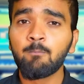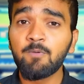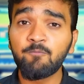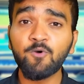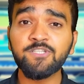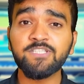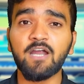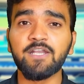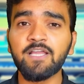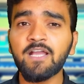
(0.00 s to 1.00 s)
Before
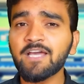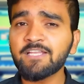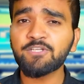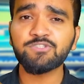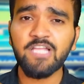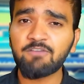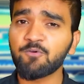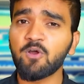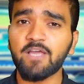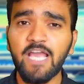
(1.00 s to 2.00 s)
starting, connect your
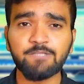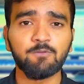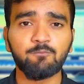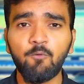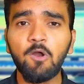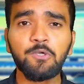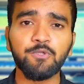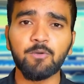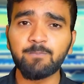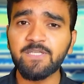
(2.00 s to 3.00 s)
Cypherock X1 wallet
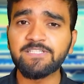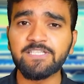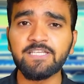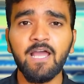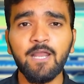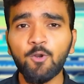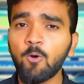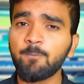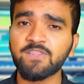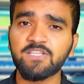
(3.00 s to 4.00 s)
to your PC and
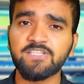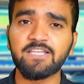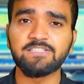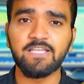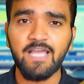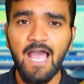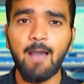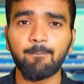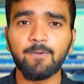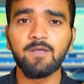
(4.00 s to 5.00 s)
open the CySync
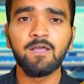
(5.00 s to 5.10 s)
app.